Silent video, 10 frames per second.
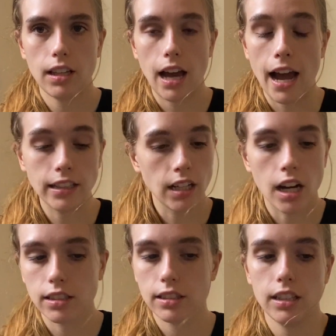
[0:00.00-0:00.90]
I
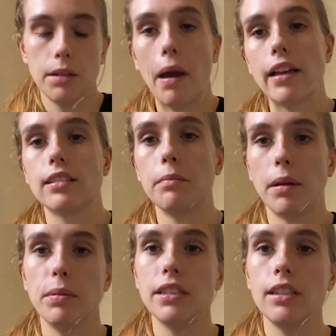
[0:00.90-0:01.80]
constantly am asking my
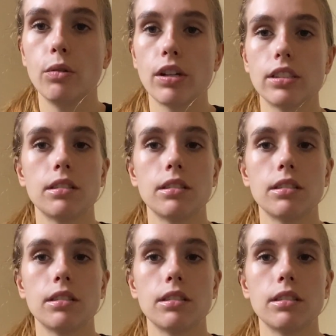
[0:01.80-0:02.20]
PT questions.